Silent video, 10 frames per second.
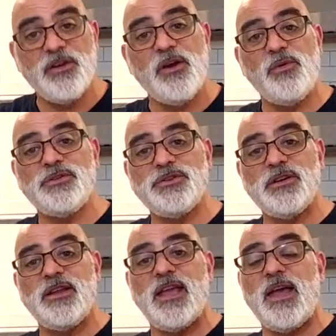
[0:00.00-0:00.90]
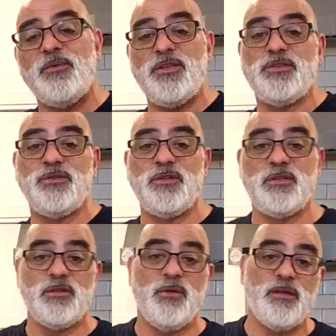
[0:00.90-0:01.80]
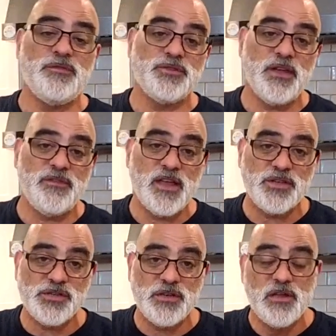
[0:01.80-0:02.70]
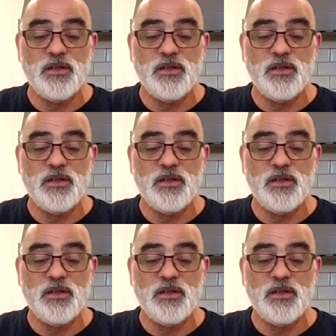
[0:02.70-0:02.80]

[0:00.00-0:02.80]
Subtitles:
know what you're going to get when you tune into the Grateful Chef Kitchen,